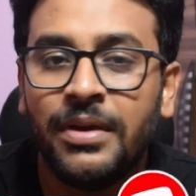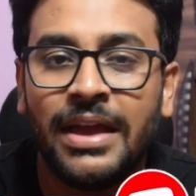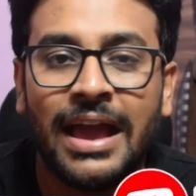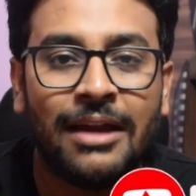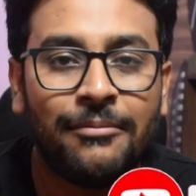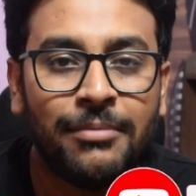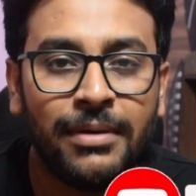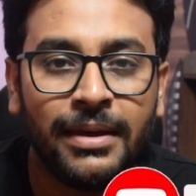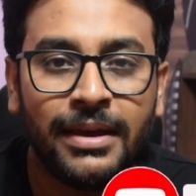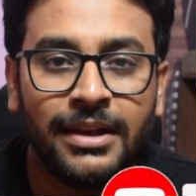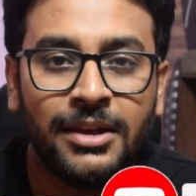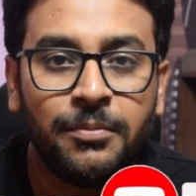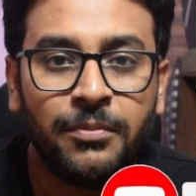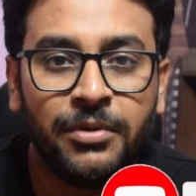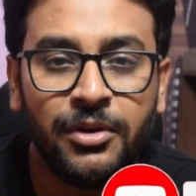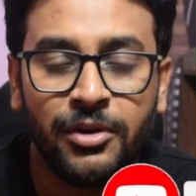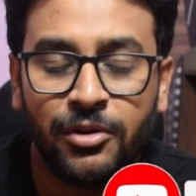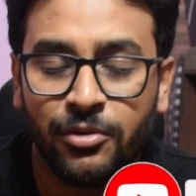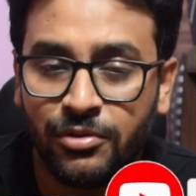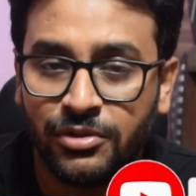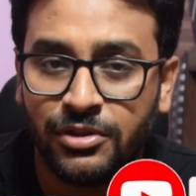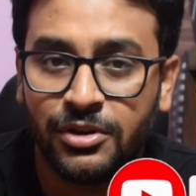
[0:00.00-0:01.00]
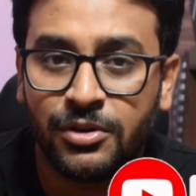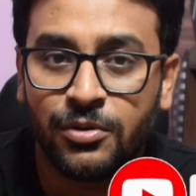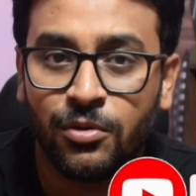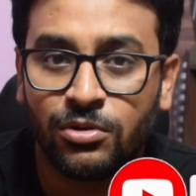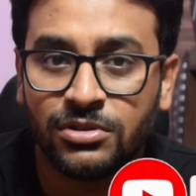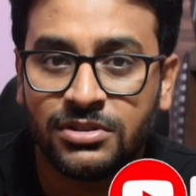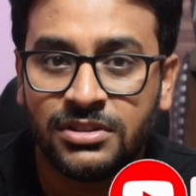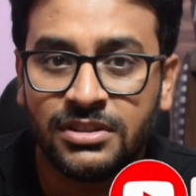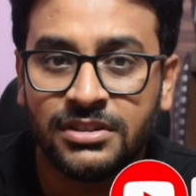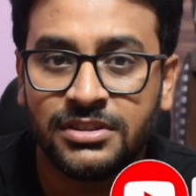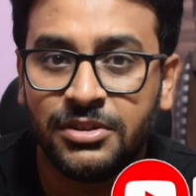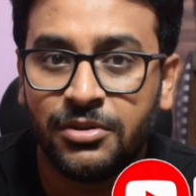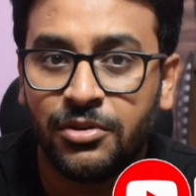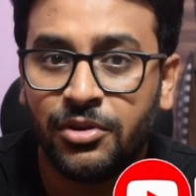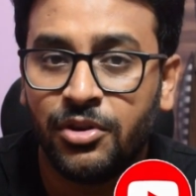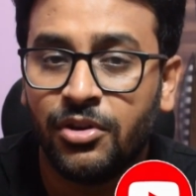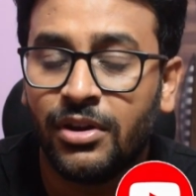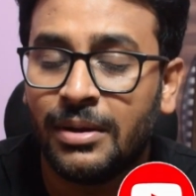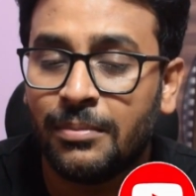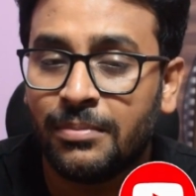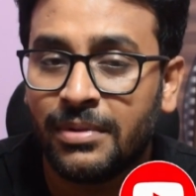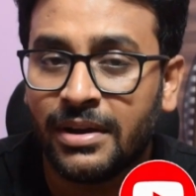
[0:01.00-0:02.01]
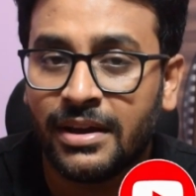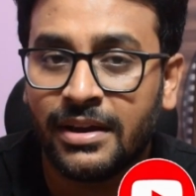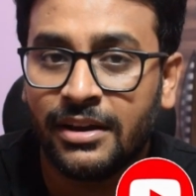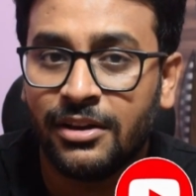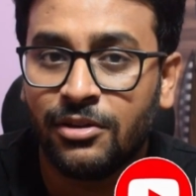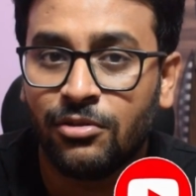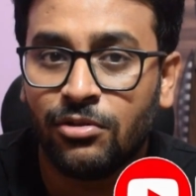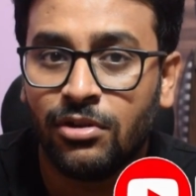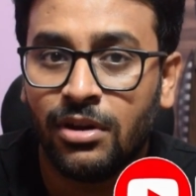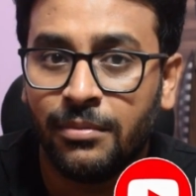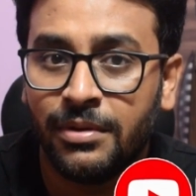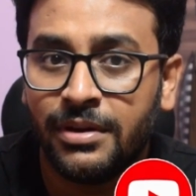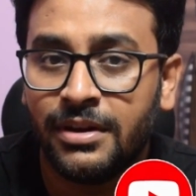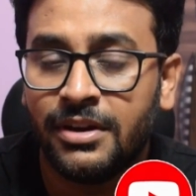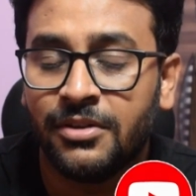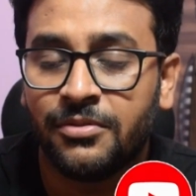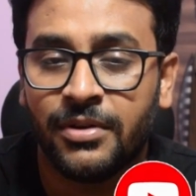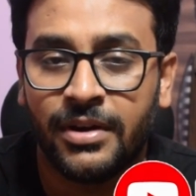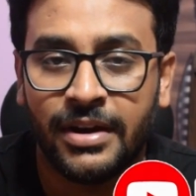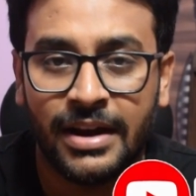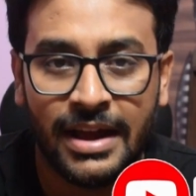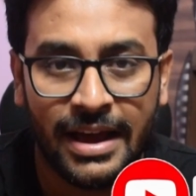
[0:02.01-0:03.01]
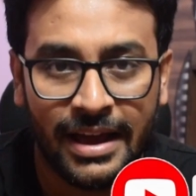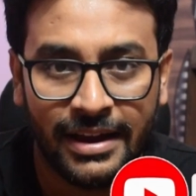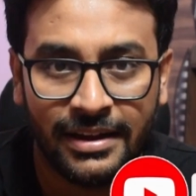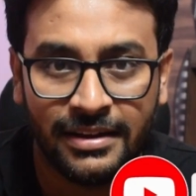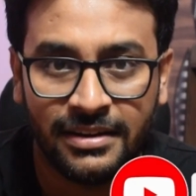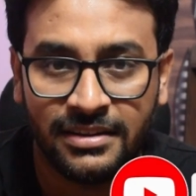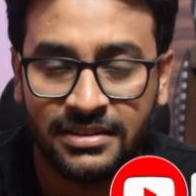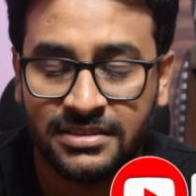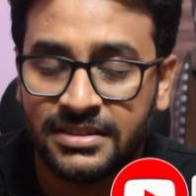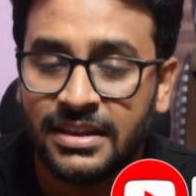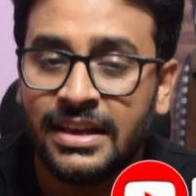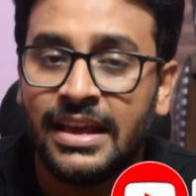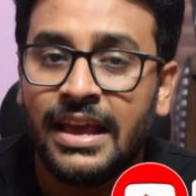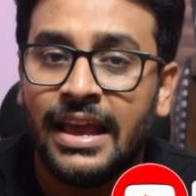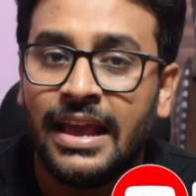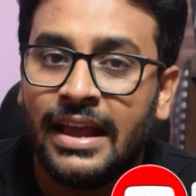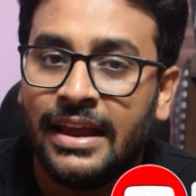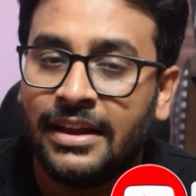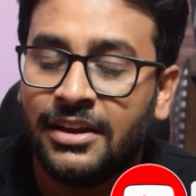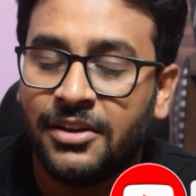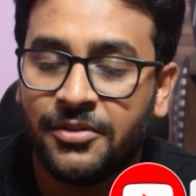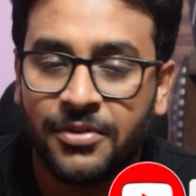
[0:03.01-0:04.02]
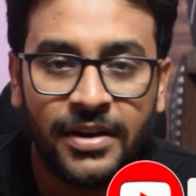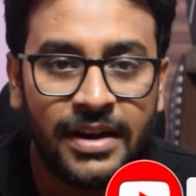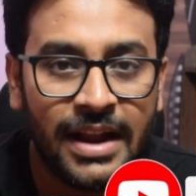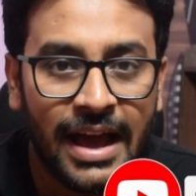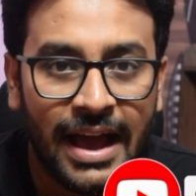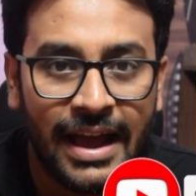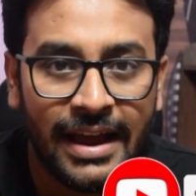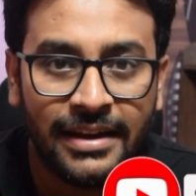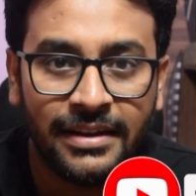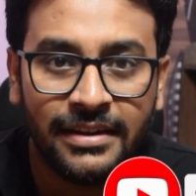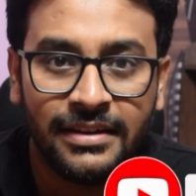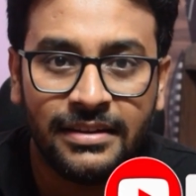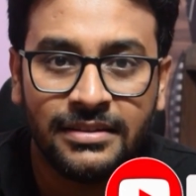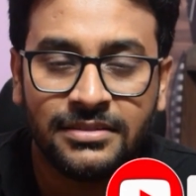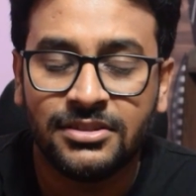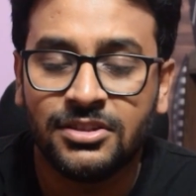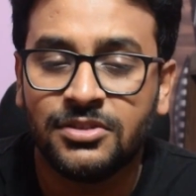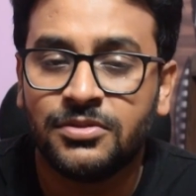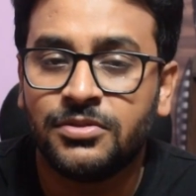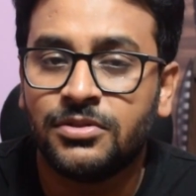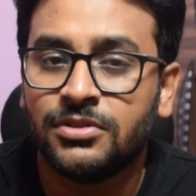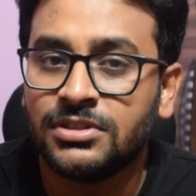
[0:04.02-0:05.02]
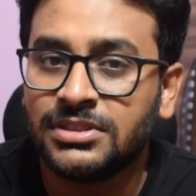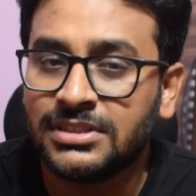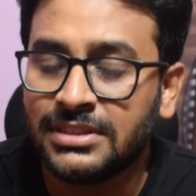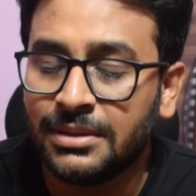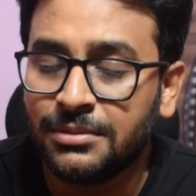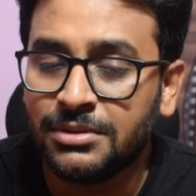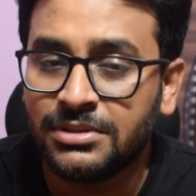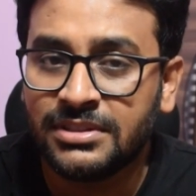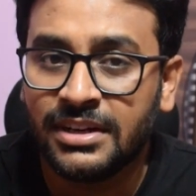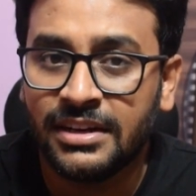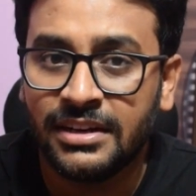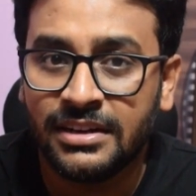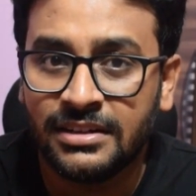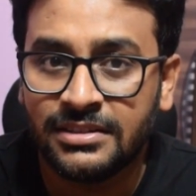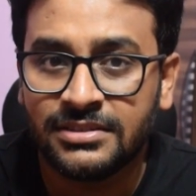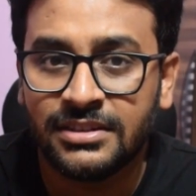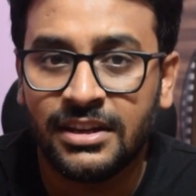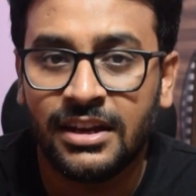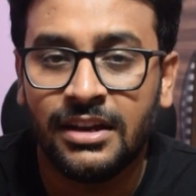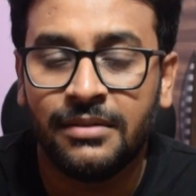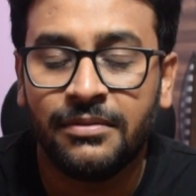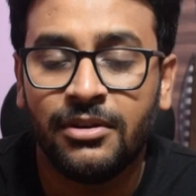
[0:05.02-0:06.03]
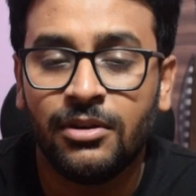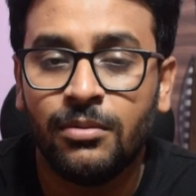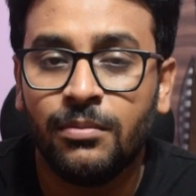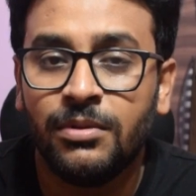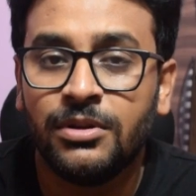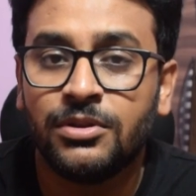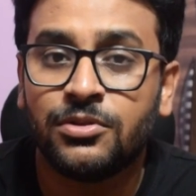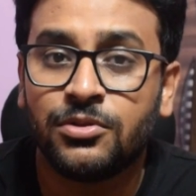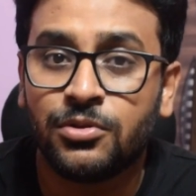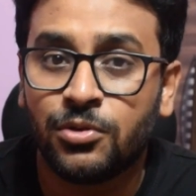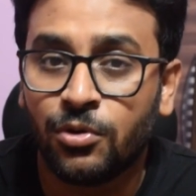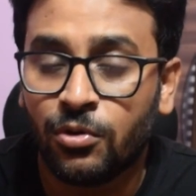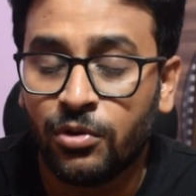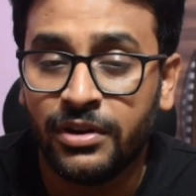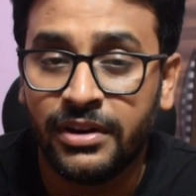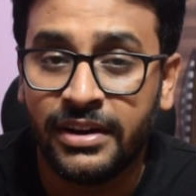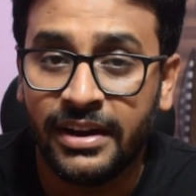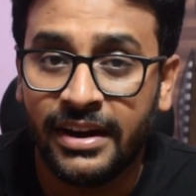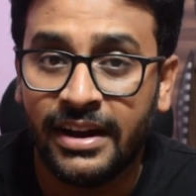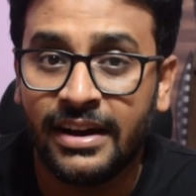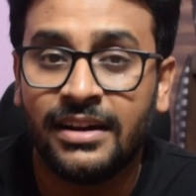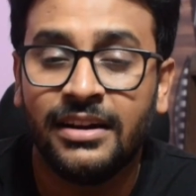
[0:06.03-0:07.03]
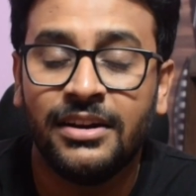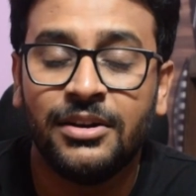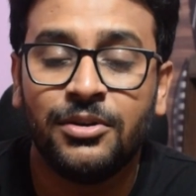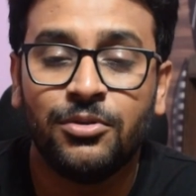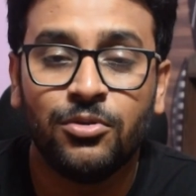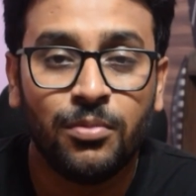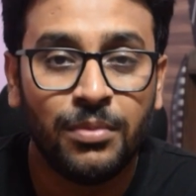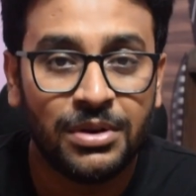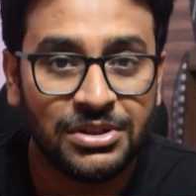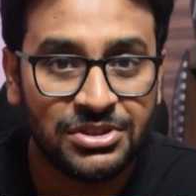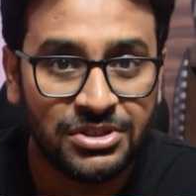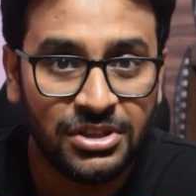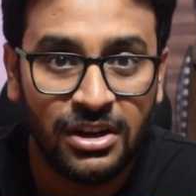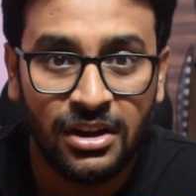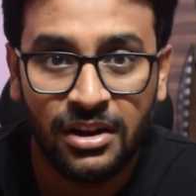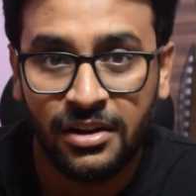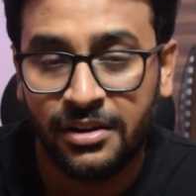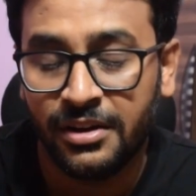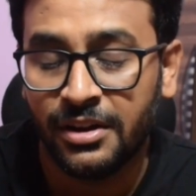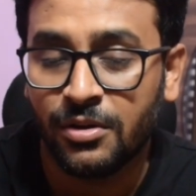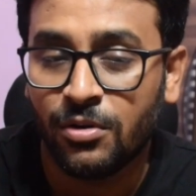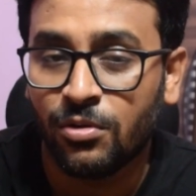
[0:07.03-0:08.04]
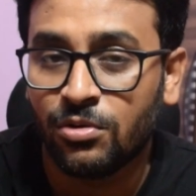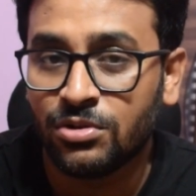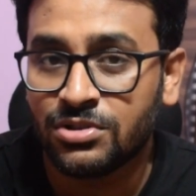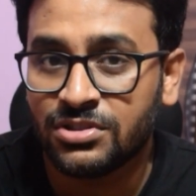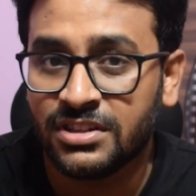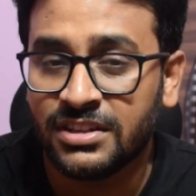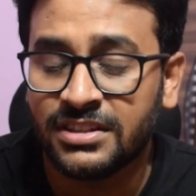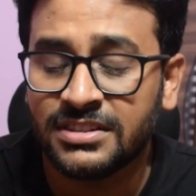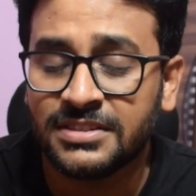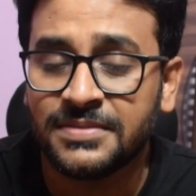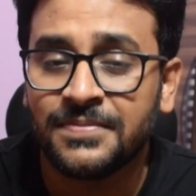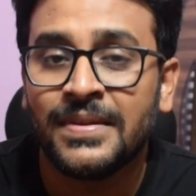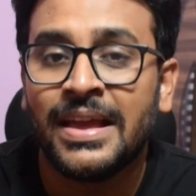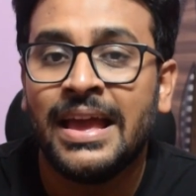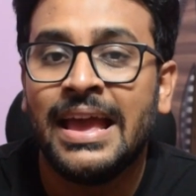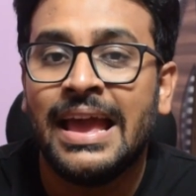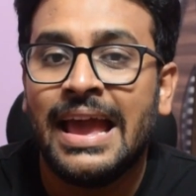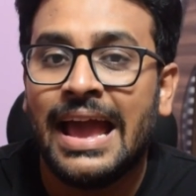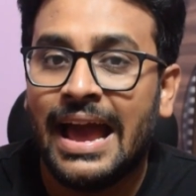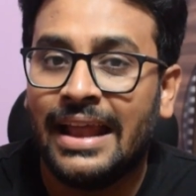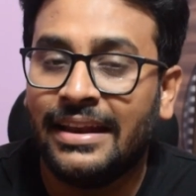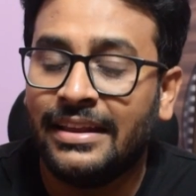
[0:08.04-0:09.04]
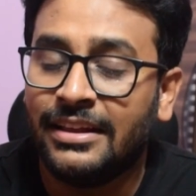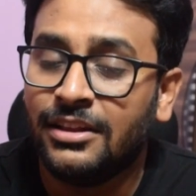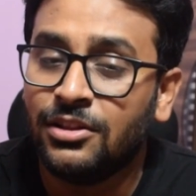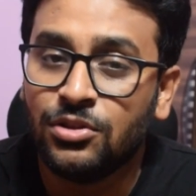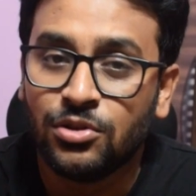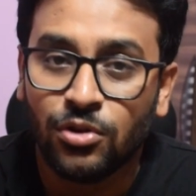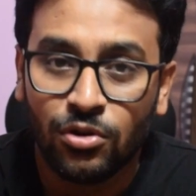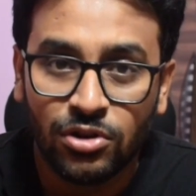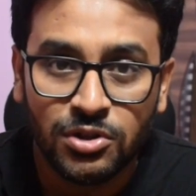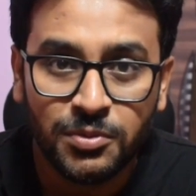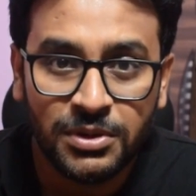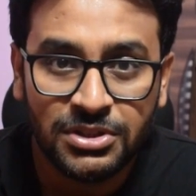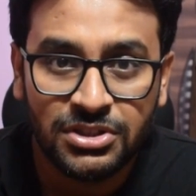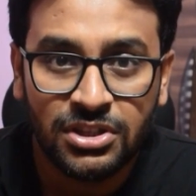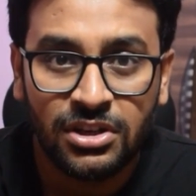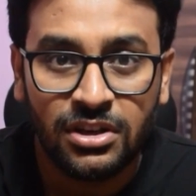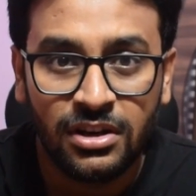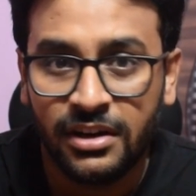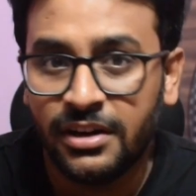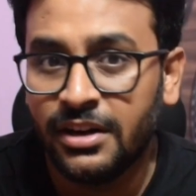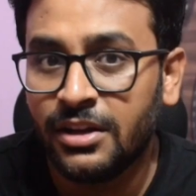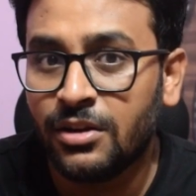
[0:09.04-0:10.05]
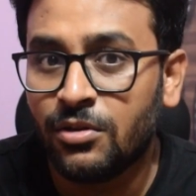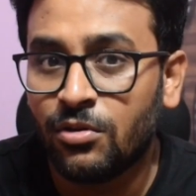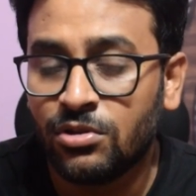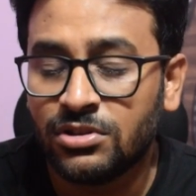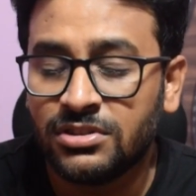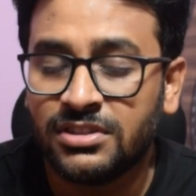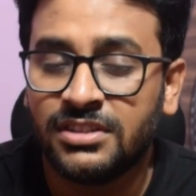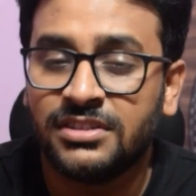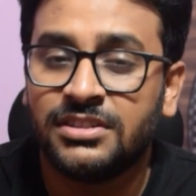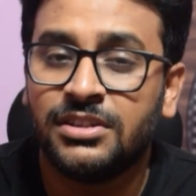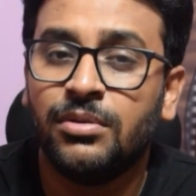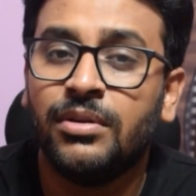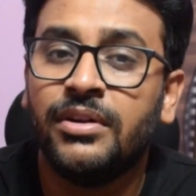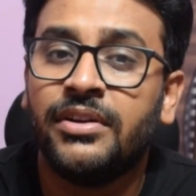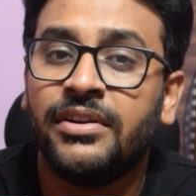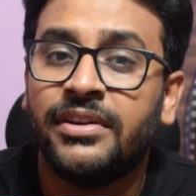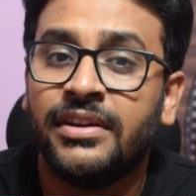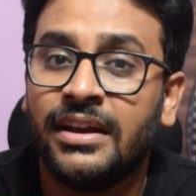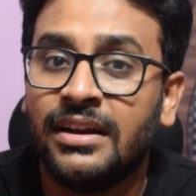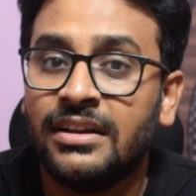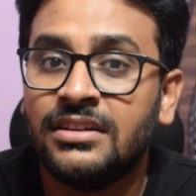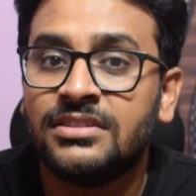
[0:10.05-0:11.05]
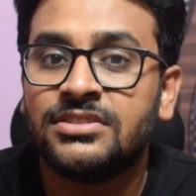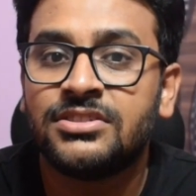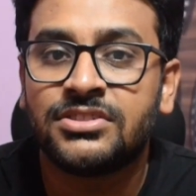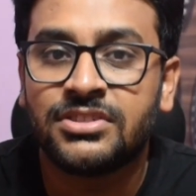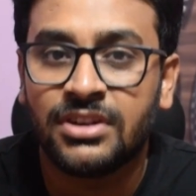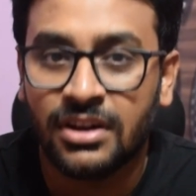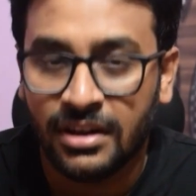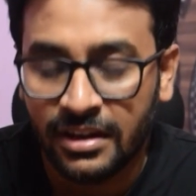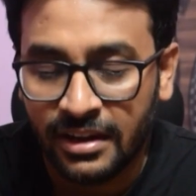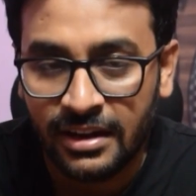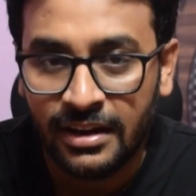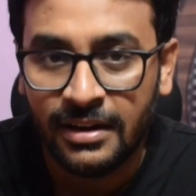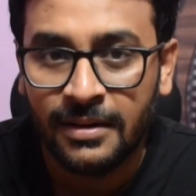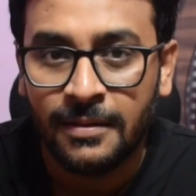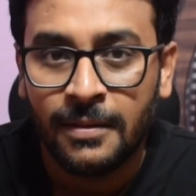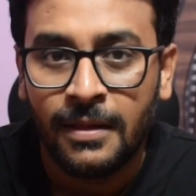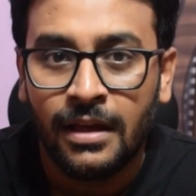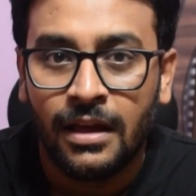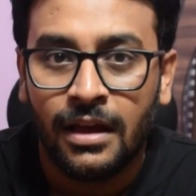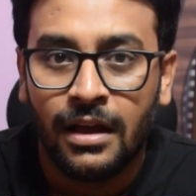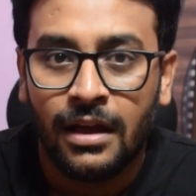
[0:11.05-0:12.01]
be having any prerequisite courses during your MTech curriculum in different IITs. In different IITs, in the first semester itself, you'll be thrown directly to machine learning courses. And in those machine learning courses, you will really struggle